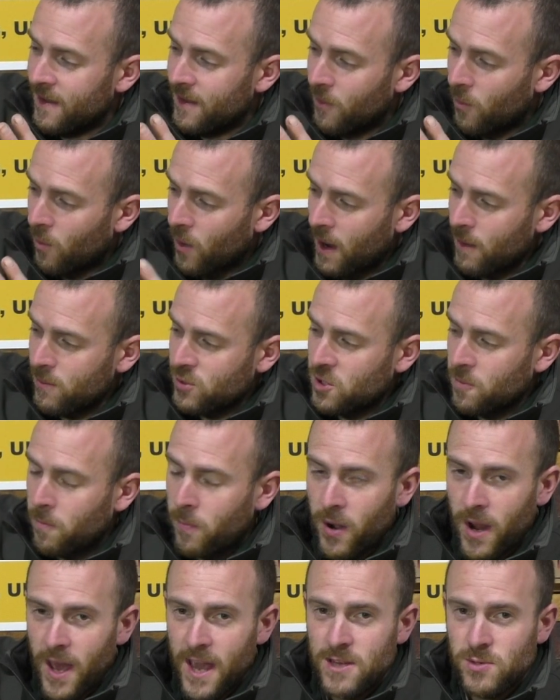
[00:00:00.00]
what I was
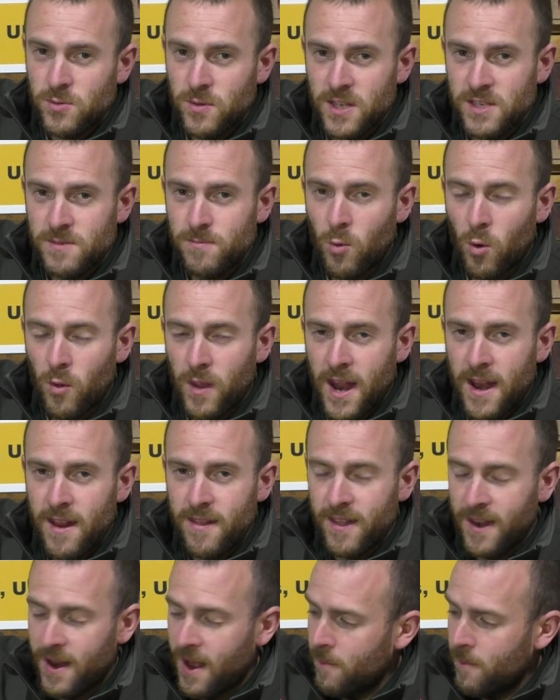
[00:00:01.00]
surprised with this more than anything,